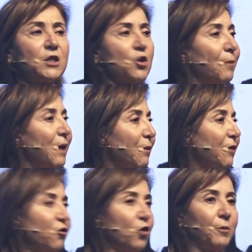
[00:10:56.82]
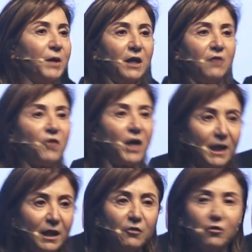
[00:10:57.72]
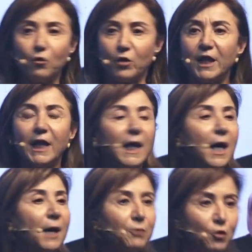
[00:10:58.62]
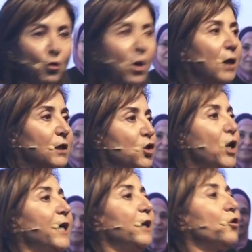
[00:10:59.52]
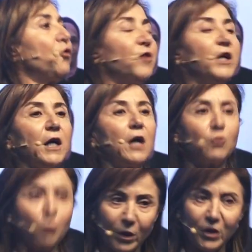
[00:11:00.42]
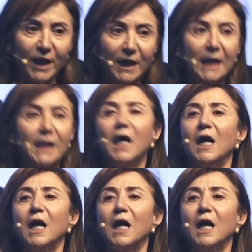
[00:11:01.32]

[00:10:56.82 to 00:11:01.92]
So maybe for me, if I live within a camp to uh, trying to figure out what they need,